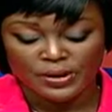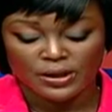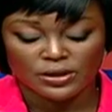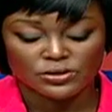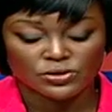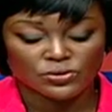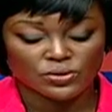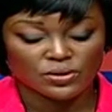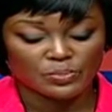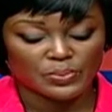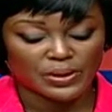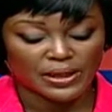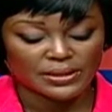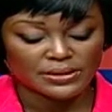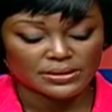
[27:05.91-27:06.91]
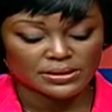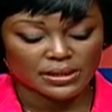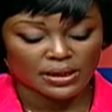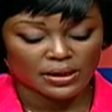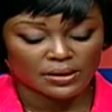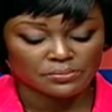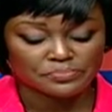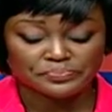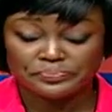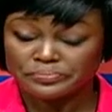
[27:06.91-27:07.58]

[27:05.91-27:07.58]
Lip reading: And so the plans are